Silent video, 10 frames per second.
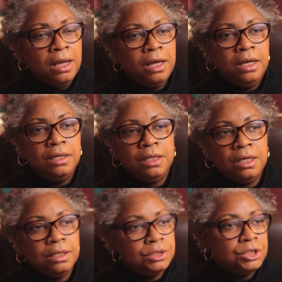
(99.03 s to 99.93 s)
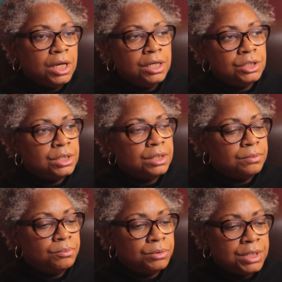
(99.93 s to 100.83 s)
and they changed
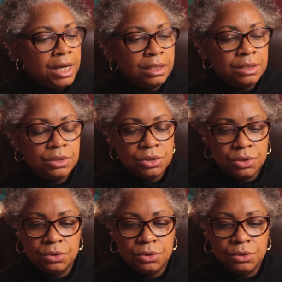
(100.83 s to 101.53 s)
the protagonist